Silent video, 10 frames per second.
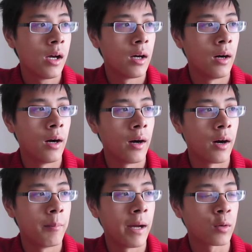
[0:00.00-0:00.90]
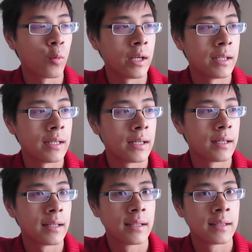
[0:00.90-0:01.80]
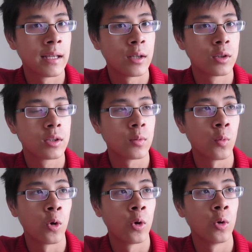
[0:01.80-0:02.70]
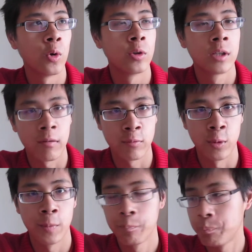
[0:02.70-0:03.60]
back when things were tougher,